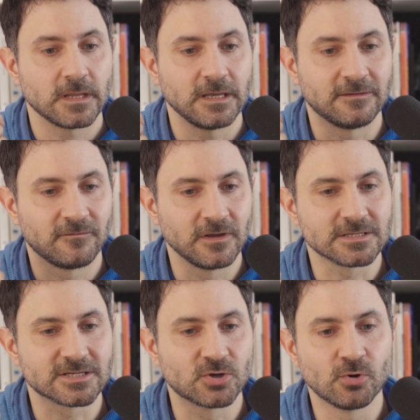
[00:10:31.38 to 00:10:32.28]
it
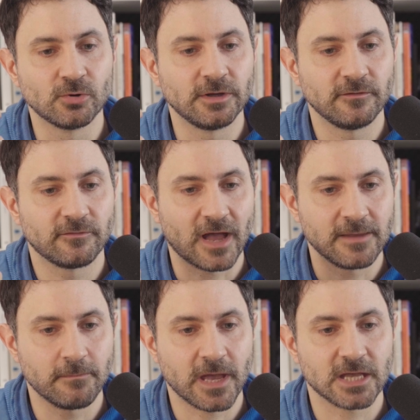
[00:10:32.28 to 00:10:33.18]
feels good if I
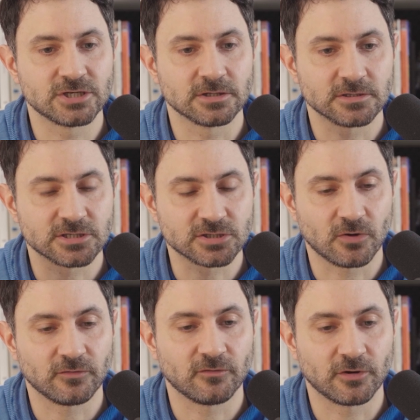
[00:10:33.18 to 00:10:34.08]
imagine
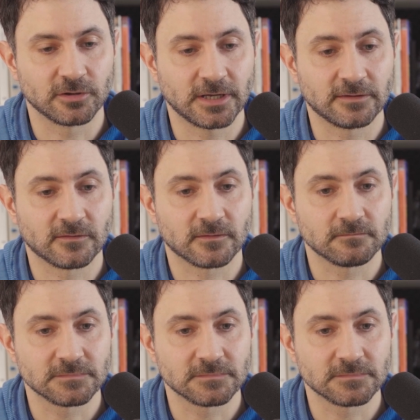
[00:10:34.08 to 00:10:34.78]
software that's